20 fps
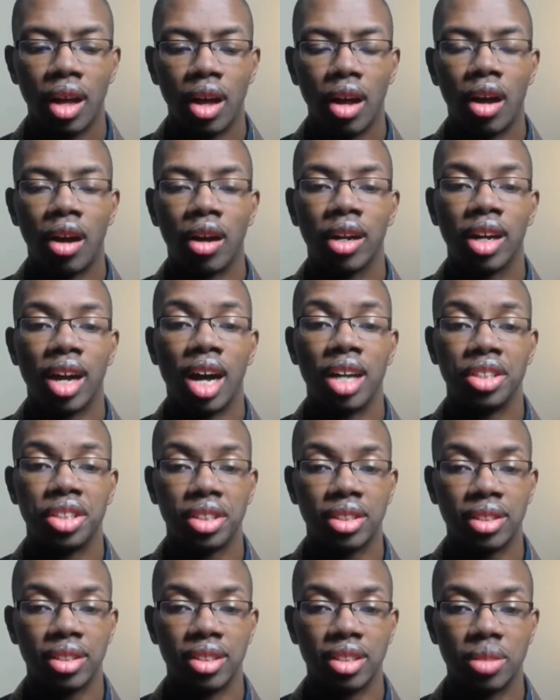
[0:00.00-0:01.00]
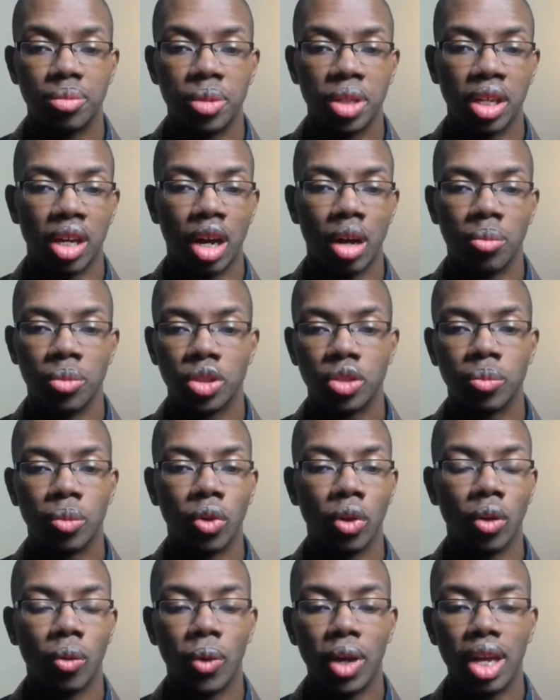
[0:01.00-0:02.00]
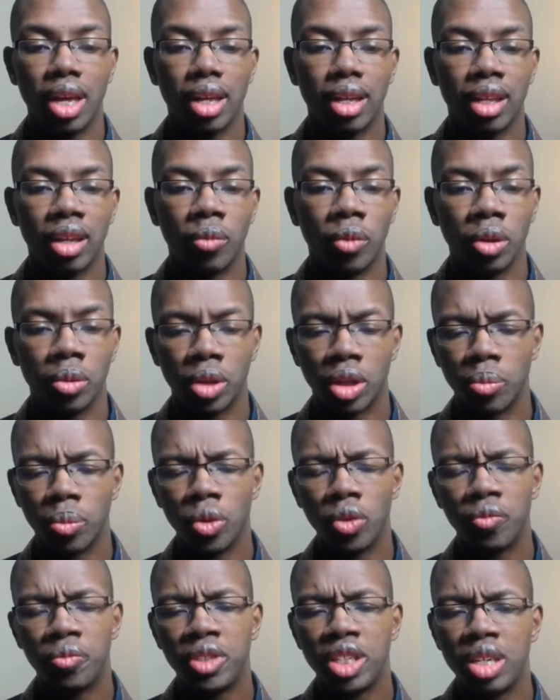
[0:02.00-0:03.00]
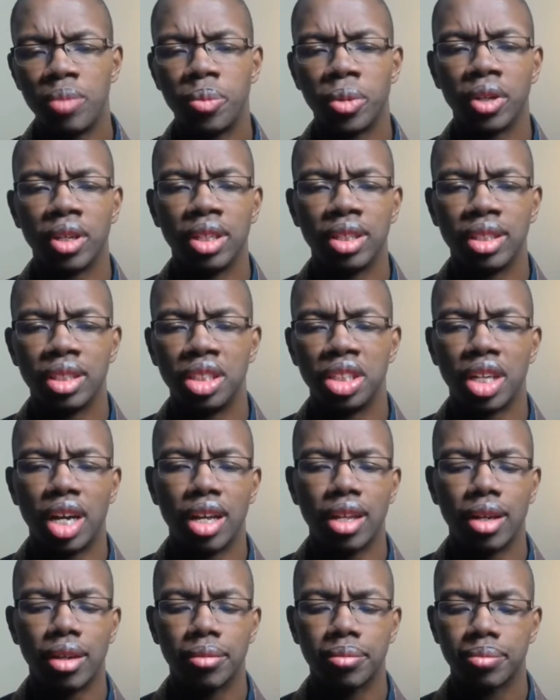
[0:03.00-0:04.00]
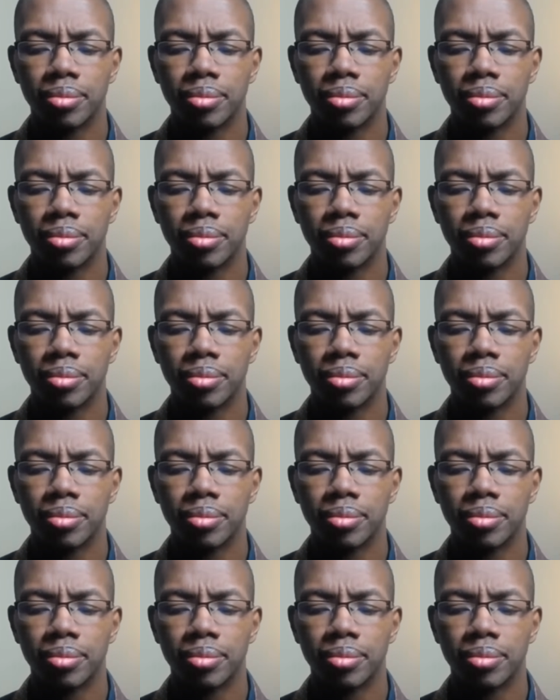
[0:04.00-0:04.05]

our consciousness becomes more awake and we can move deeper into jhana.